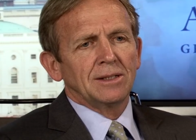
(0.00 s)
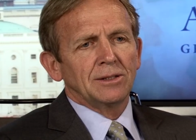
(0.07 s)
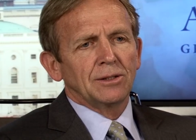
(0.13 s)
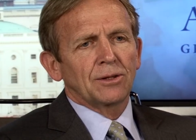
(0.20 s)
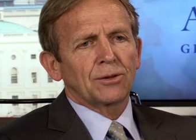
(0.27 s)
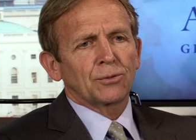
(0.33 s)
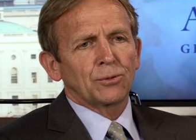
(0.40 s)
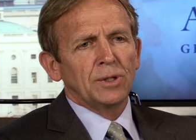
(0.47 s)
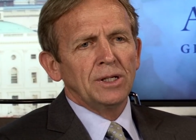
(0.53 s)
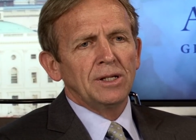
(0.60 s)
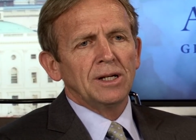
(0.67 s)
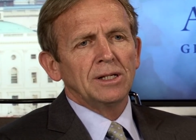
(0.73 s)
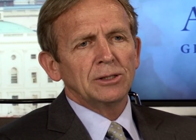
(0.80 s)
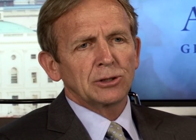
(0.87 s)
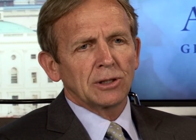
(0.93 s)
Uh, three
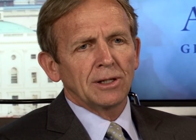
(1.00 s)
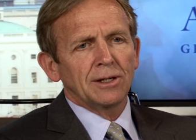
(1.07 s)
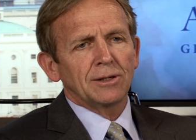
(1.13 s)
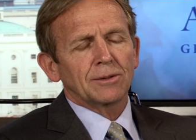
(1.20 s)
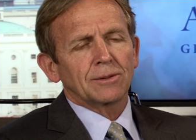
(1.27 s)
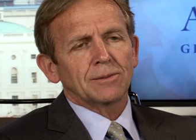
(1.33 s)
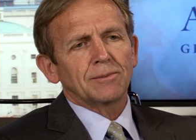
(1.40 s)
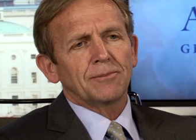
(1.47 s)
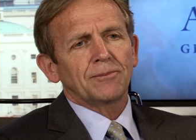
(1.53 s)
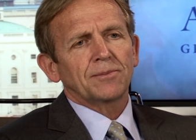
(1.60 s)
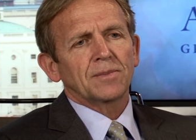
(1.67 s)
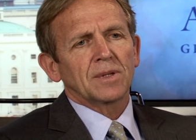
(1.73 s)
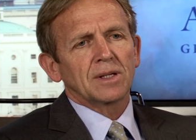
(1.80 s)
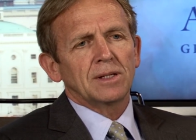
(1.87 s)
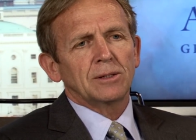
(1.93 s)
days later,
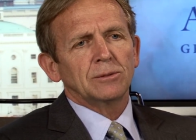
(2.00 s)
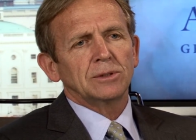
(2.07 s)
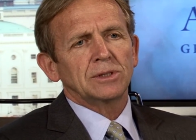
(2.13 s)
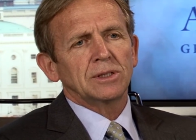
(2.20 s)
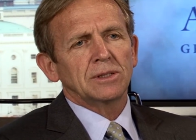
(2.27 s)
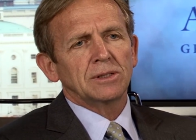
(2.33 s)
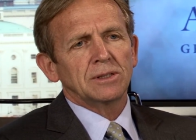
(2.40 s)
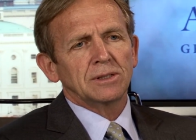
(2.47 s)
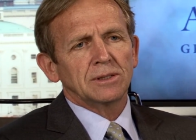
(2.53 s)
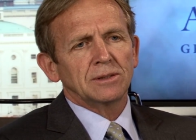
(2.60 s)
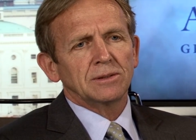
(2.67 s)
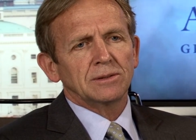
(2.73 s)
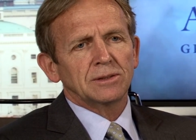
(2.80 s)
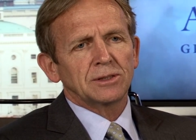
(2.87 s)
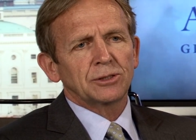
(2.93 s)
I was in
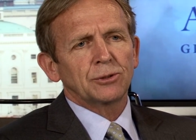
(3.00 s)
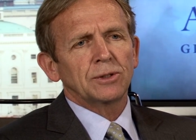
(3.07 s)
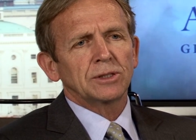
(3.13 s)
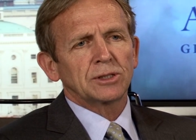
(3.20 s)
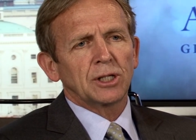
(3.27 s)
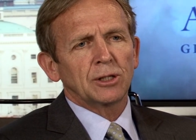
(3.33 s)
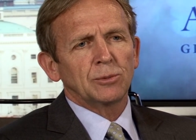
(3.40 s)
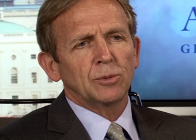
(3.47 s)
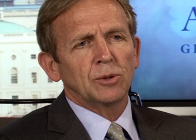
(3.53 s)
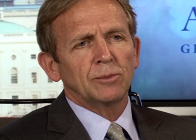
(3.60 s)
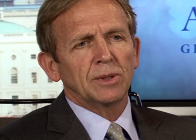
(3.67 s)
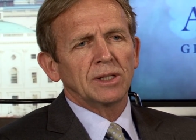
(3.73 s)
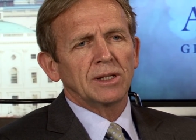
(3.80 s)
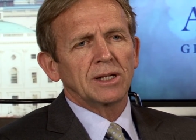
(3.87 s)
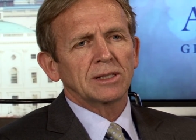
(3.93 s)
a serious
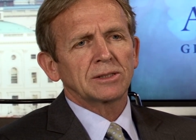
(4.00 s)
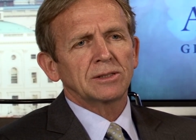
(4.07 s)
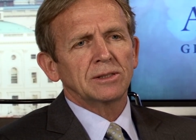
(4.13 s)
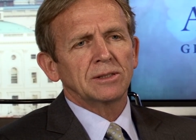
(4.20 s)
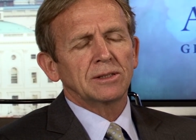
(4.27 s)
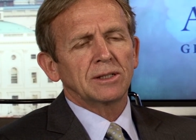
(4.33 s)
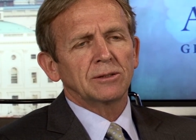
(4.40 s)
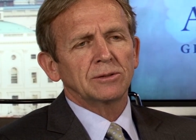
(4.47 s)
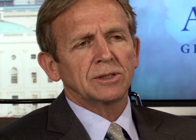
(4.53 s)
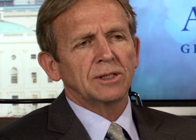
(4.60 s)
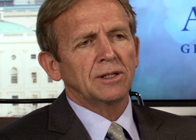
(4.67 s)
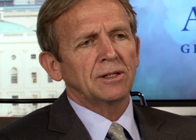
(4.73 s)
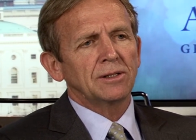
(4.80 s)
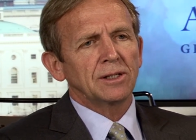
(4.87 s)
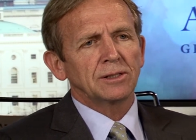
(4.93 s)
automobile accident. I was
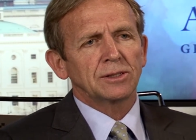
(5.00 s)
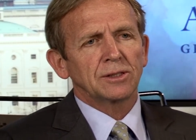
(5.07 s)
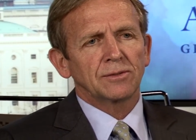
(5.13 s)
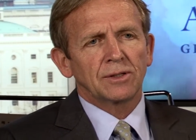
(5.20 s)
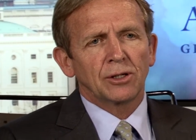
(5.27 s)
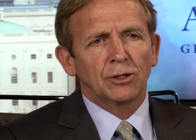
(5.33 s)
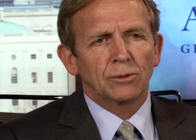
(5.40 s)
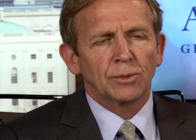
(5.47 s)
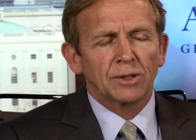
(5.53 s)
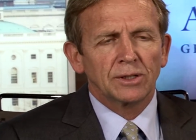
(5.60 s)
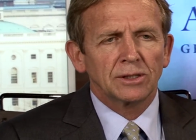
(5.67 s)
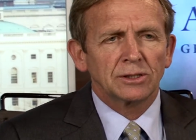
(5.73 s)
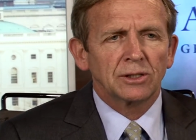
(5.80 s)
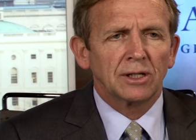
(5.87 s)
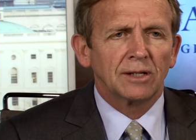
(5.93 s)
in intensive care at
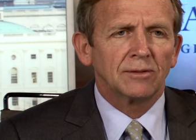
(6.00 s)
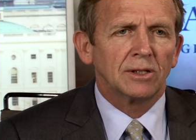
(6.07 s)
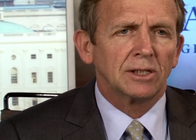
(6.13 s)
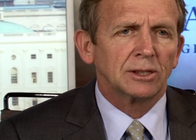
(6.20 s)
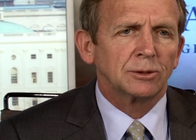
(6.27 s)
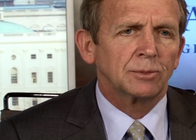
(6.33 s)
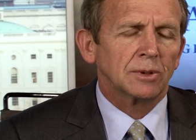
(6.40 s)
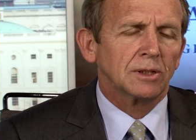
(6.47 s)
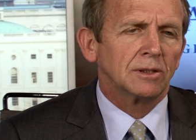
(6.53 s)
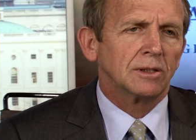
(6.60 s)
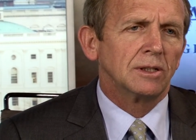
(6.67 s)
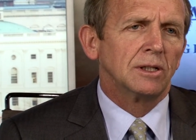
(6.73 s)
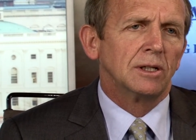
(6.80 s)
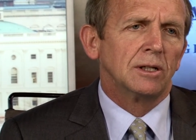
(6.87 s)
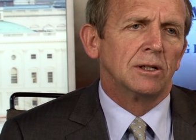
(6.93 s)
Bethesda Naval Hospital
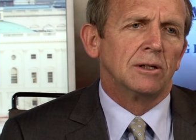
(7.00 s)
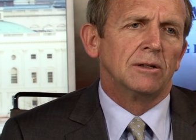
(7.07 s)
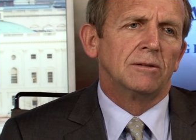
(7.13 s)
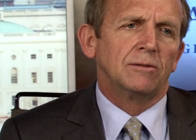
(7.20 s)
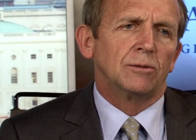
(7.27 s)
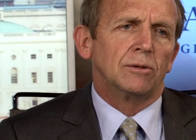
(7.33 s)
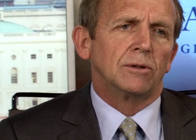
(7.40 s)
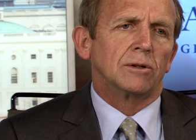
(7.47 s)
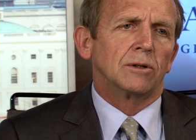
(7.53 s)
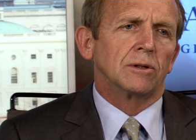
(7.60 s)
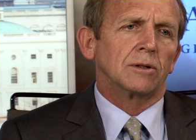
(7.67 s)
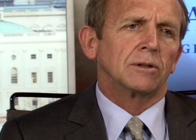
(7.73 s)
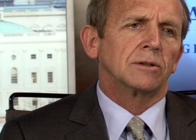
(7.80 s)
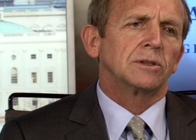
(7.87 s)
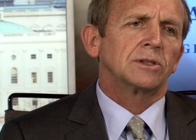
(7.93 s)

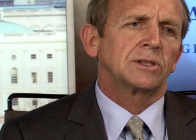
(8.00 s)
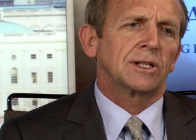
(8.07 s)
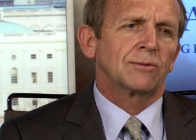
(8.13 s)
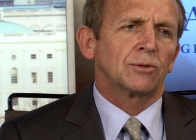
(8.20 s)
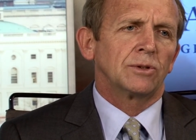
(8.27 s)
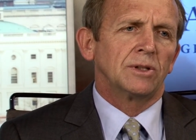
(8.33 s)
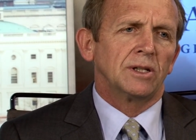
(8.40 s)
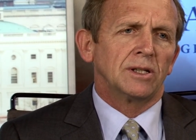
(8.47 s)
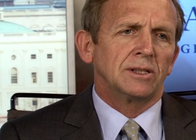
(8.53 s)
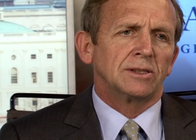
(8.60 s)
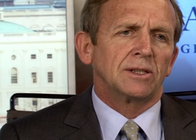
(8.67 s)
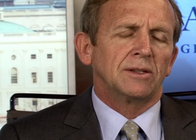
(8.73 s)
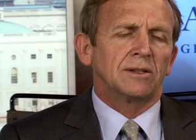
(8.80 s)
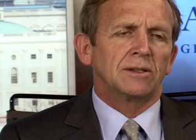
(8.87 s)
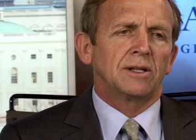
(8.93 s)
for several
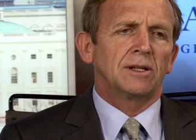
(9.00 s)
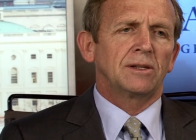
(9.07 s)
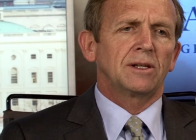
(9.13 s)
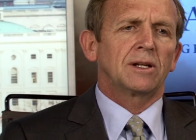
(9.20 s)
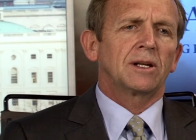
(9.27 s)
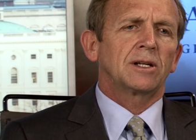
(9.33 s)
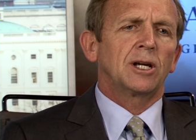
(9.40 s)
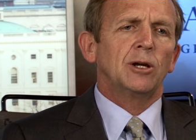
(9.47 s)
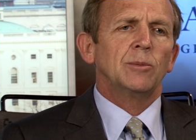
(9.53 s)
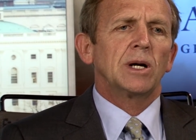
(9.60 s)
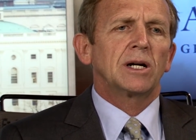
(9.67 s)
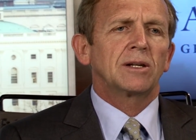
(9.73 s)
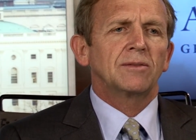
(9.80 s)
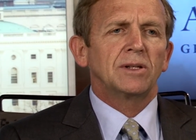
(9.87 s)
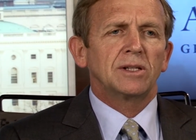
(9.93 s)
days, and the day that I came
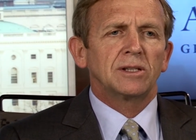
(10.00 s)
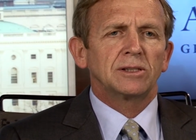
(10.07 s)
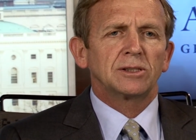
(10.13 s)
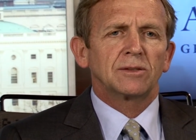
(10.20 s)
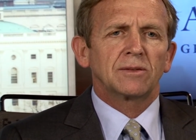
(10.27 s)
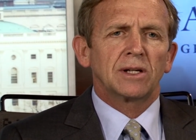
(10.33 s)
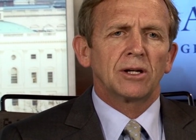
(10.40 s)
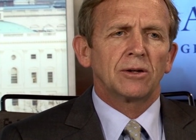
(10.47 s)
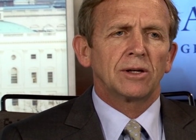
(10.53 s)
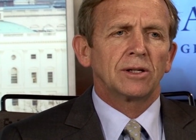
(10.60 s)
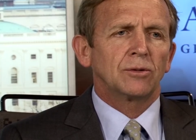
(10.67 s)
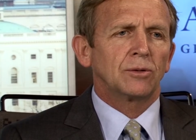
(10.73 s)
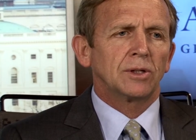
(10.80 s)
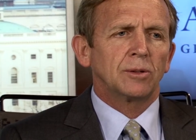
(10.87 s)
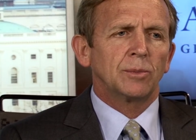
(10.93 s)
out of intensive care,
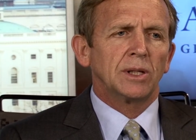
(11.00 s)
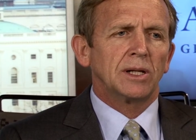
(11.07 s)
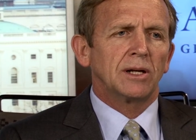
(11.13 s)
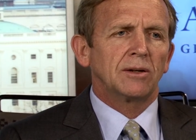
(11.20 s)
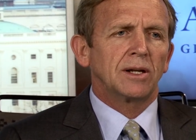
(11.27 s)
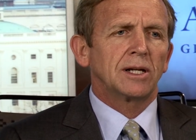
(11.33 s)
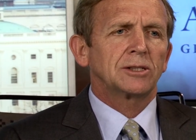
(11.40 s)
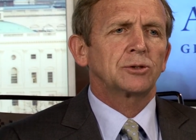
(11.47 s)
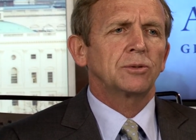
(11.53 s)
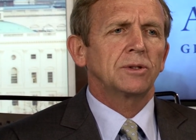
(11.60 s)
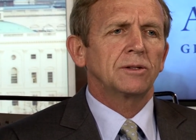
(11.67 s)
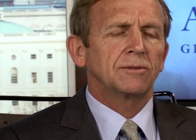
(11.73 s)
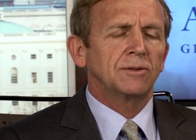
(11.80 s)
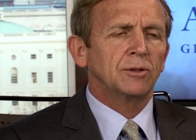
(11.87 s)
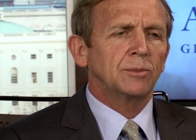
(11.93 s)
I'd only been out
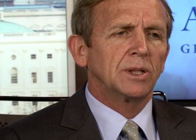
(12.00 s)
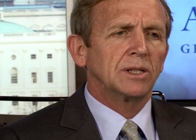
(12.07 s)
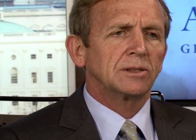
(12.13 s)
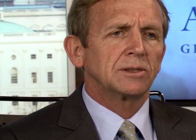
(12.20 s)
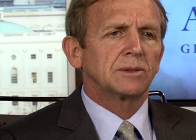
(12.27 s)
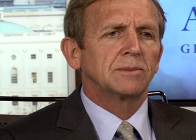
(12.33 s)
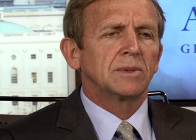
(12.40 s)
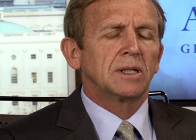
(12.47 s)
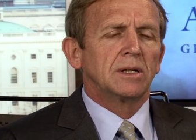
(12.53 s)
actually a few minutes